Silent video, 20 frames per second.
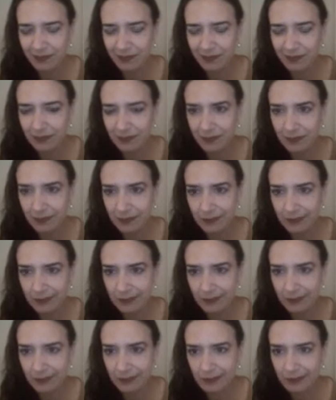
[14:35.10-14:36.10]

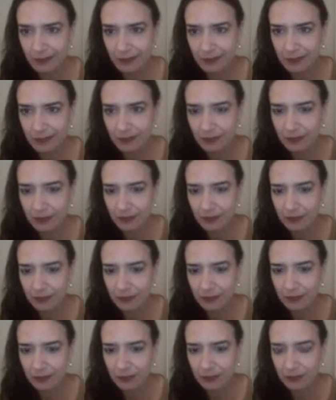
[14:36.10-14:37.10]

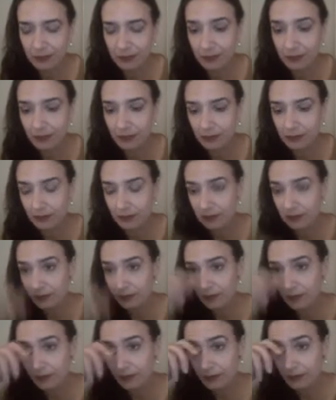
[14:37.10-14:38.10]

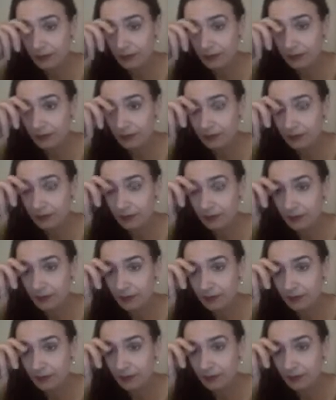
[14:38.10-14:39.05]
(silent)